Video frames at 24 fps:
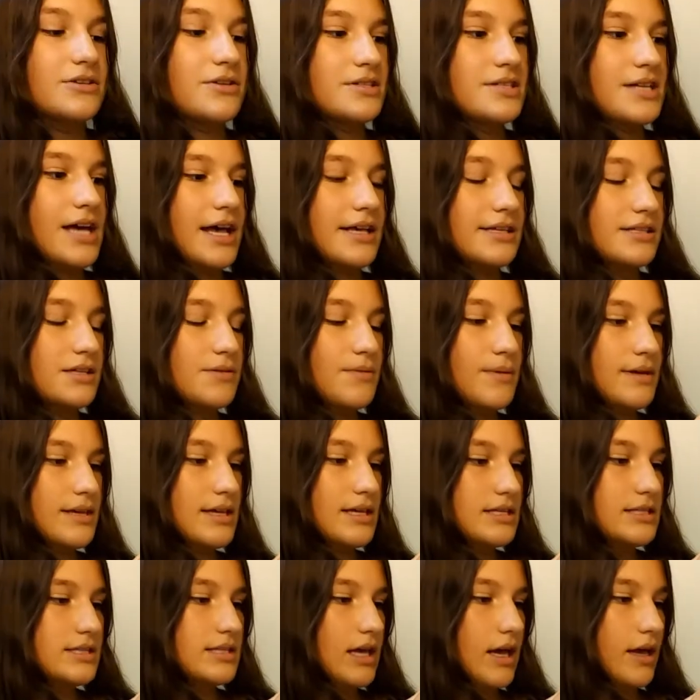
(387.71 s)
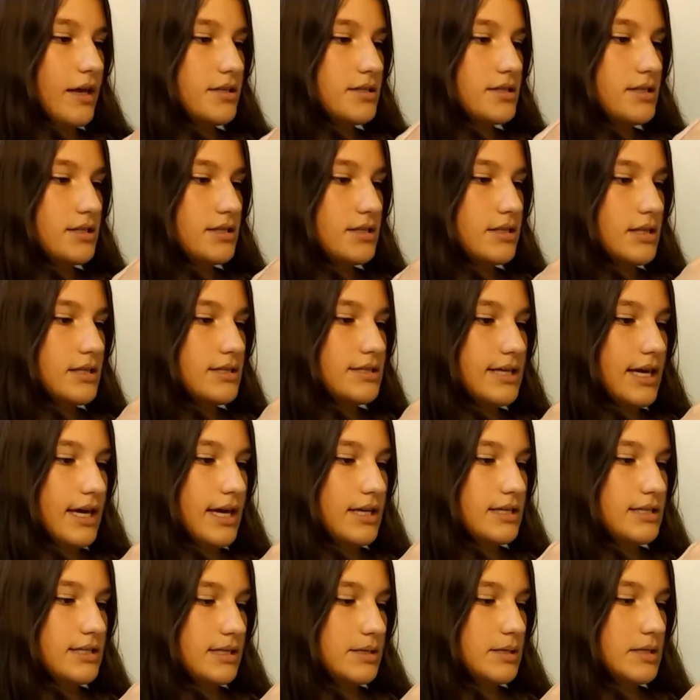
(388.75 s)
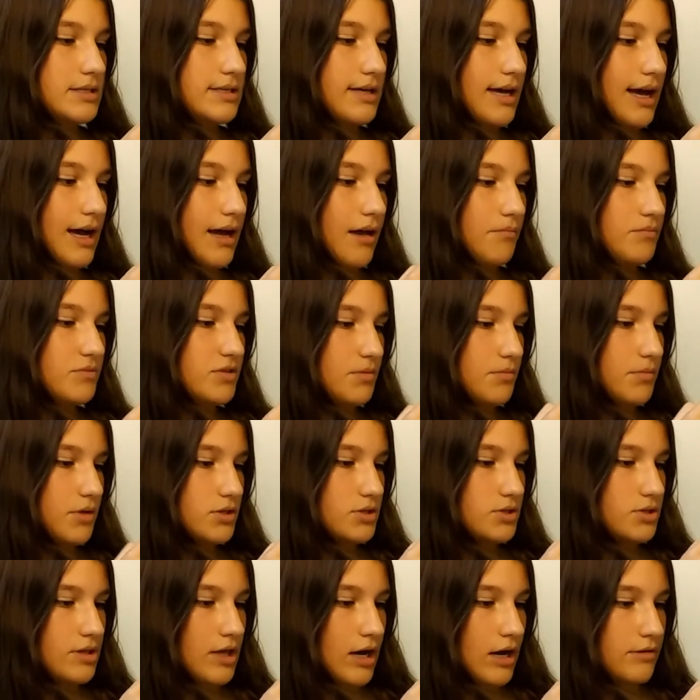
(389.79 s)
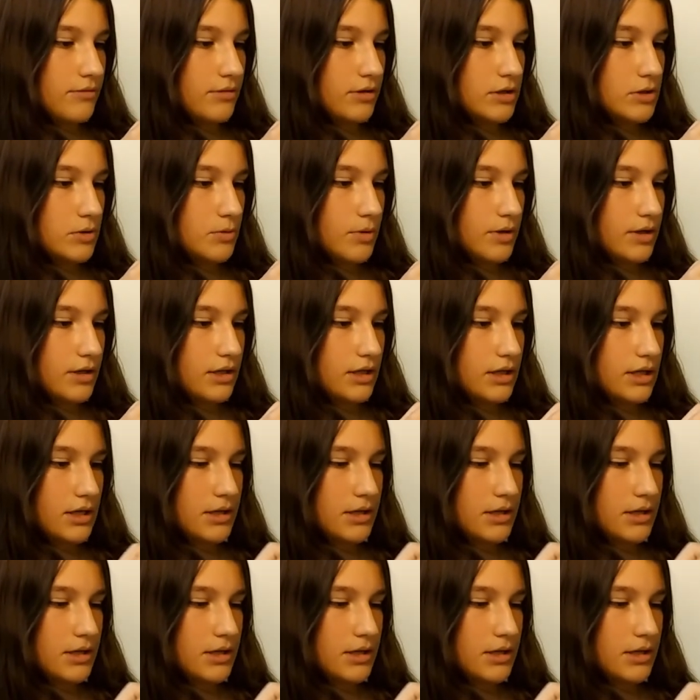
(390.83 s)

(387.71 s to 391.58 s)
it's asking me to set the date and the time, so I'm going to do that really quickly.